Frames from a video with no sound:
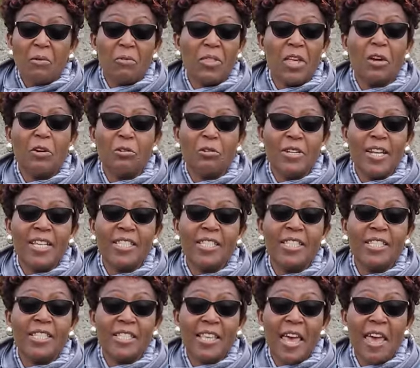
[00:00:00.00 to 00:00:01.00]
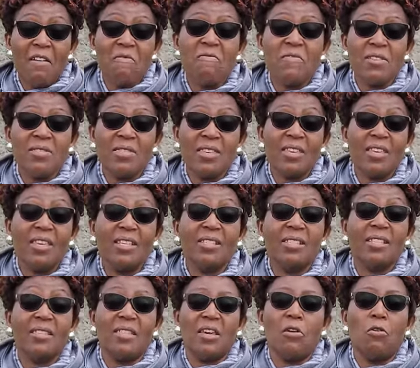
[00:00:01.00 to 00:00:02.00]
The goodness is, everything
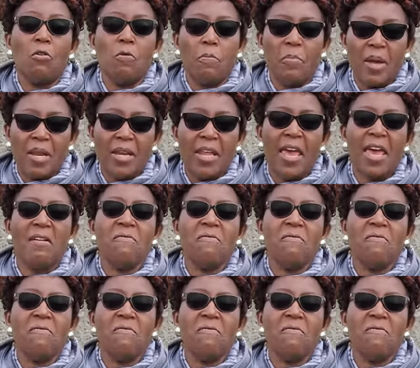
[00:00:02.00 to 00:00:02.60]
is in the open.